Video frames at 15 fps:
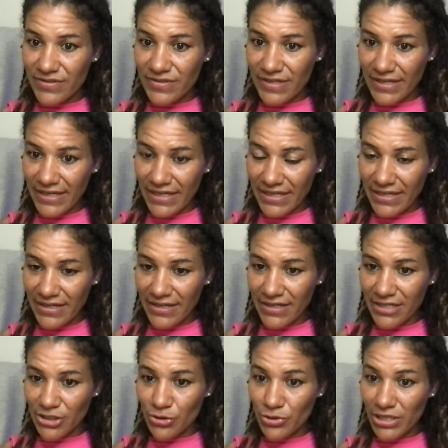
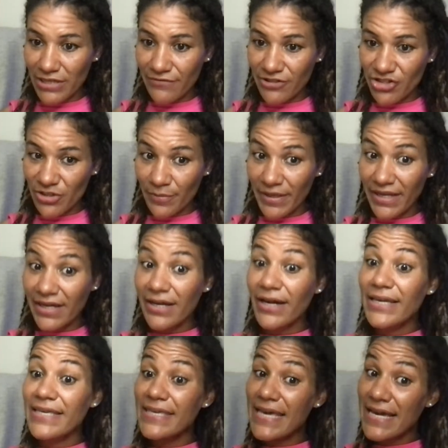Saida, do you live in
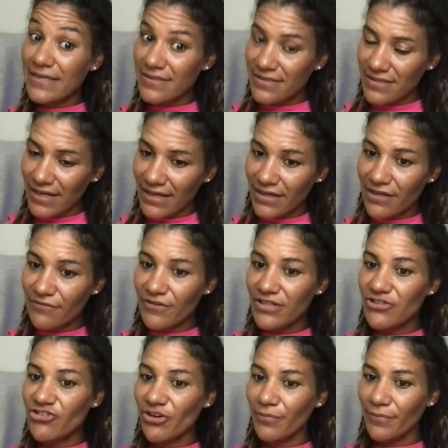Jamaica? Yes, I live
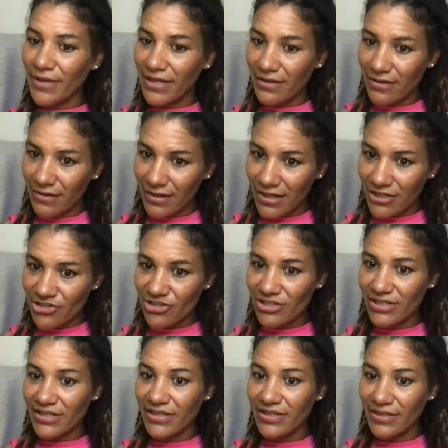in Jamaica,
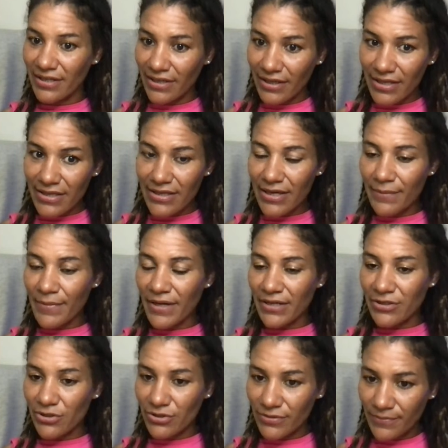actually.
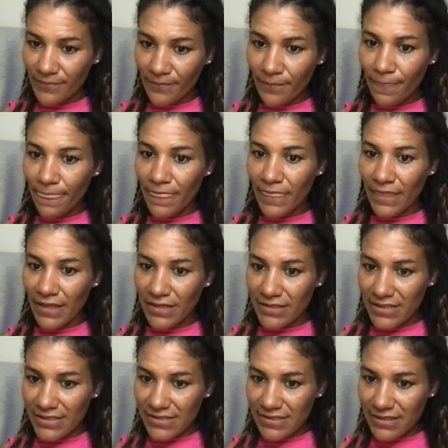Yemen.
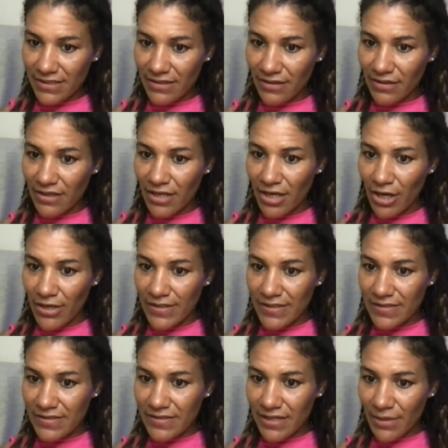Yes, Saida.
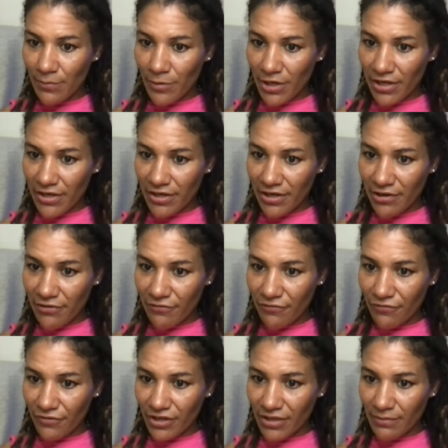Same way here.
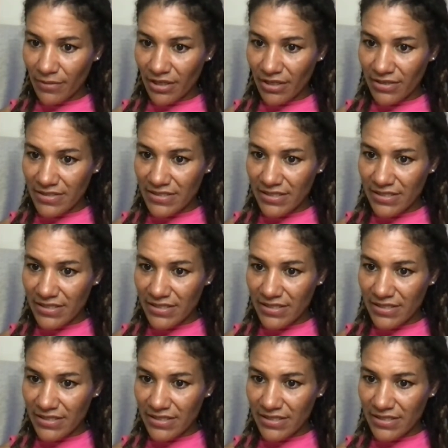Free mean